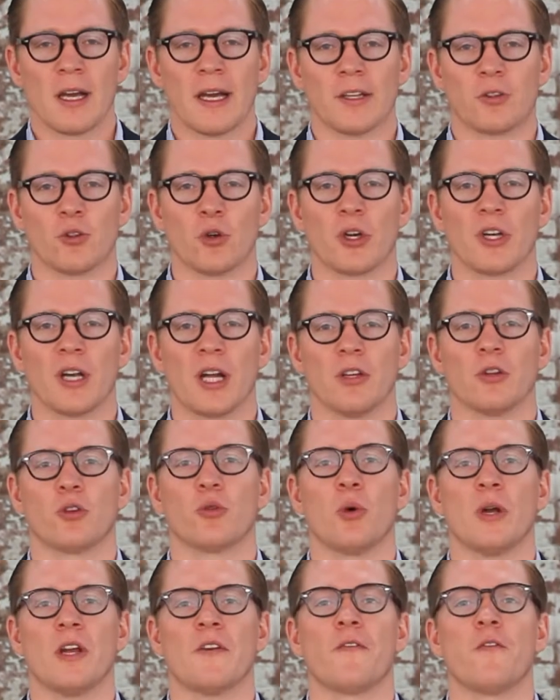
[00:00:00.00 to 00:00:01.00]
It took another
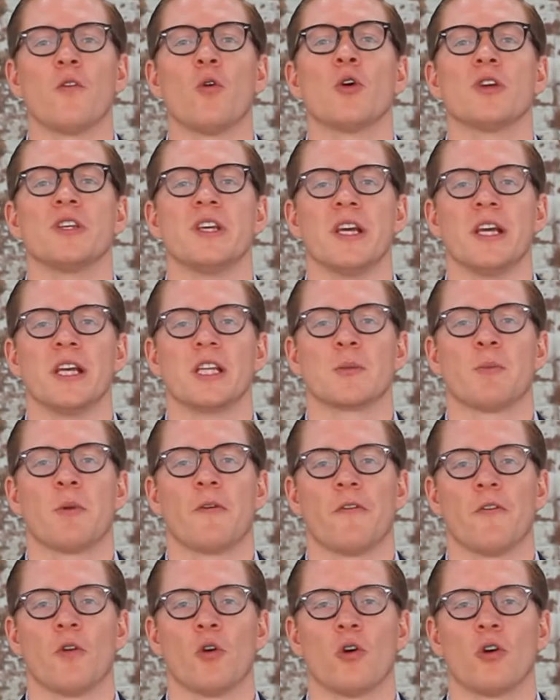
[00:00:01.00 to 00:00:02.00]
24 years
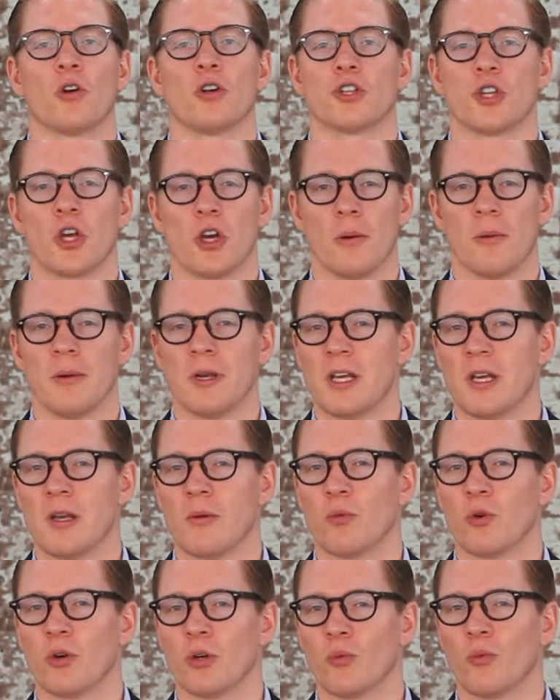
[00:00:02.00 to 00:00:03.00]
before
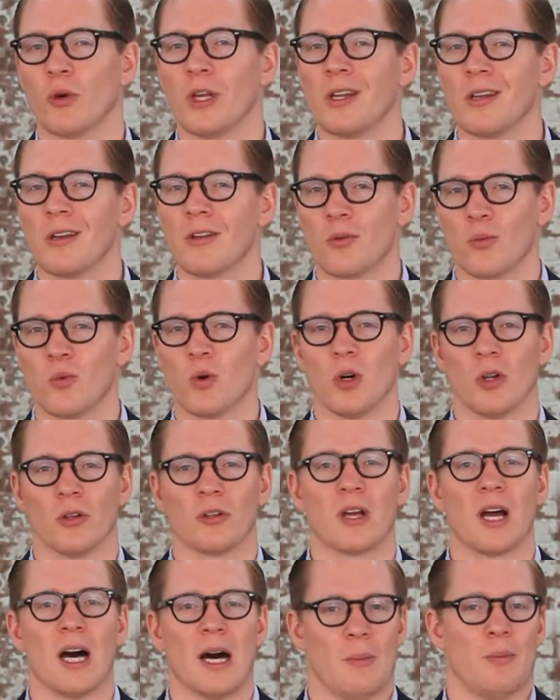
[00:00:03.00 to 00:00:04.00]
Germany would win the
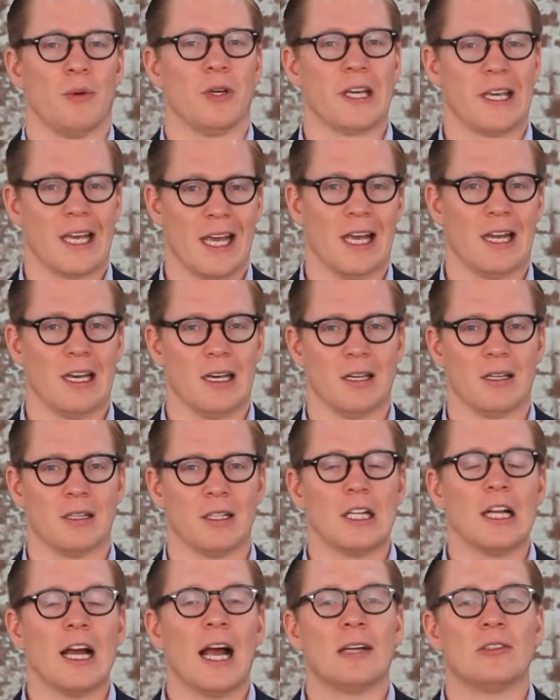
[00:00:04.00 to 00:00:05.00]
World Cup again,
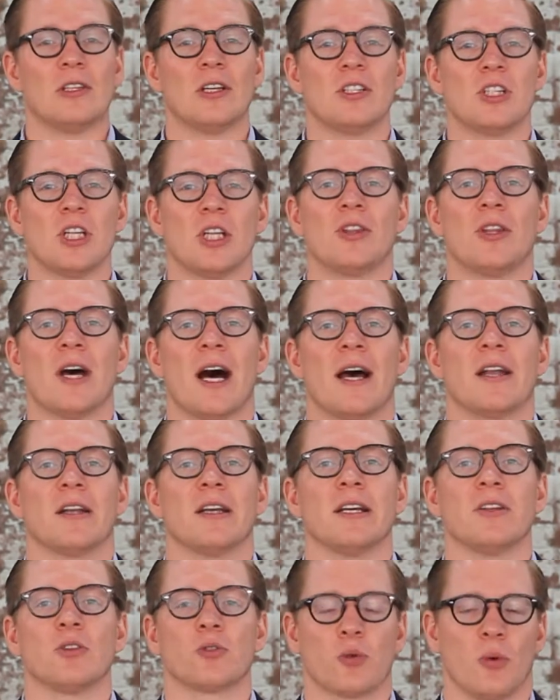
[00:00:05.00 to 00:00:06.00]
and they did
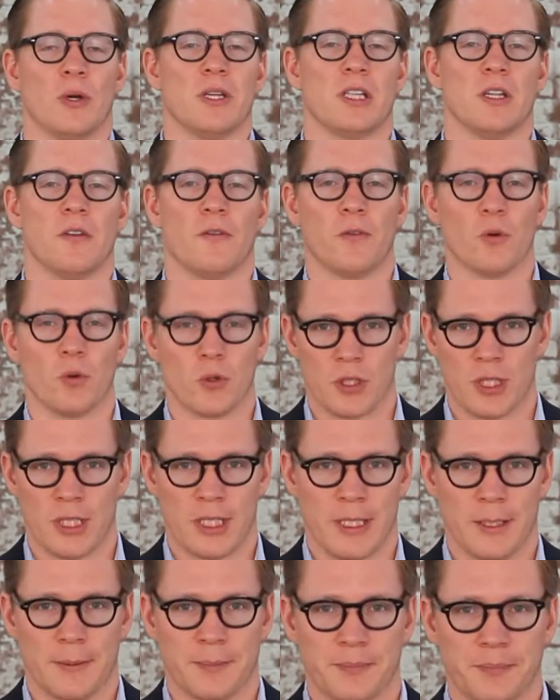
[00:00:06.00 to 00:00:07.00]
that in
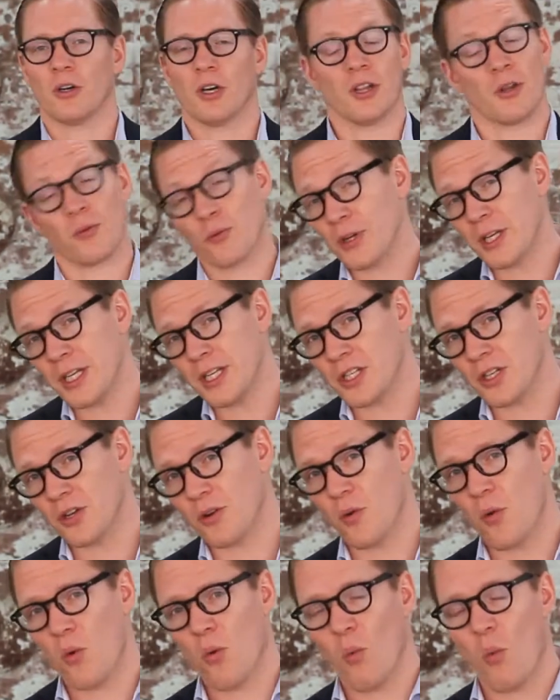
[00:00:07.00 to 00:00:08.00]
2014. And the
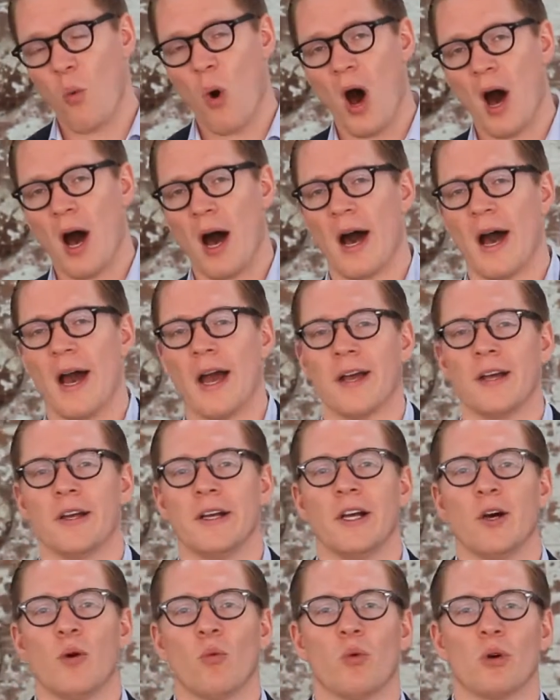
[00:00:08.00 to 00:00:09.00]
reason why
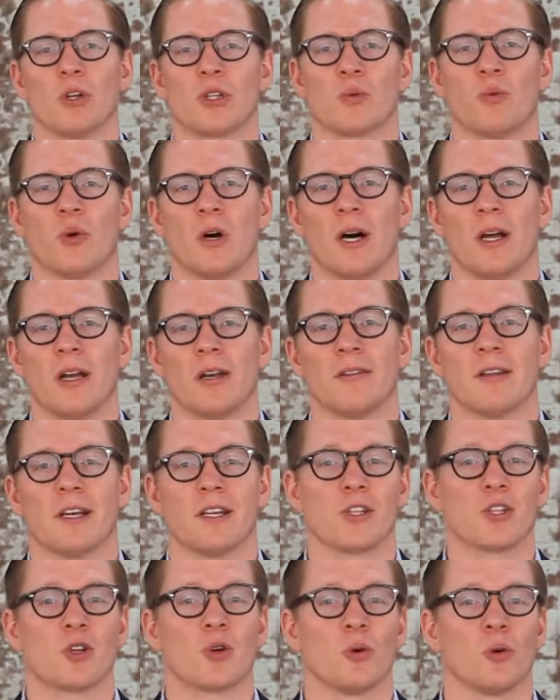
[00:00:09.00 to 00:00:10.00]
was one
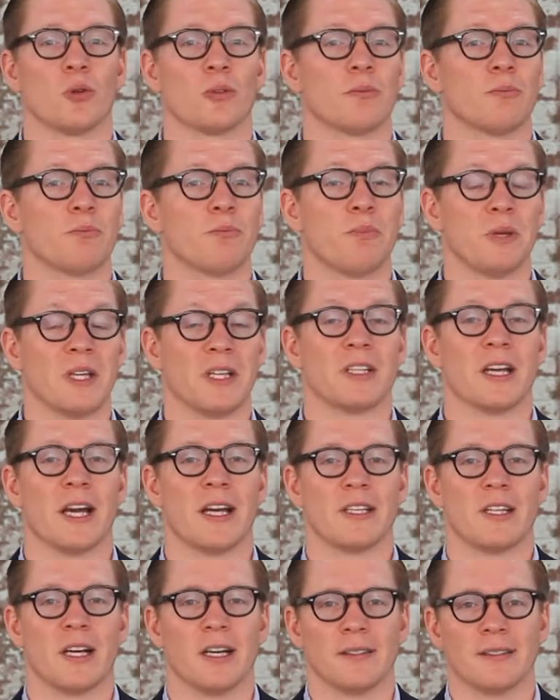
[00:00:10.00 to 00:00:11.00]
that is called big
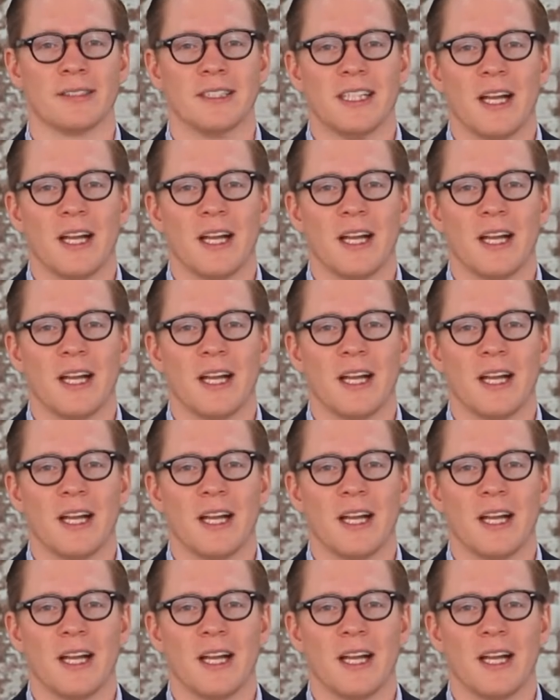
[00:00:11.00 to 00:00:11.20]
data.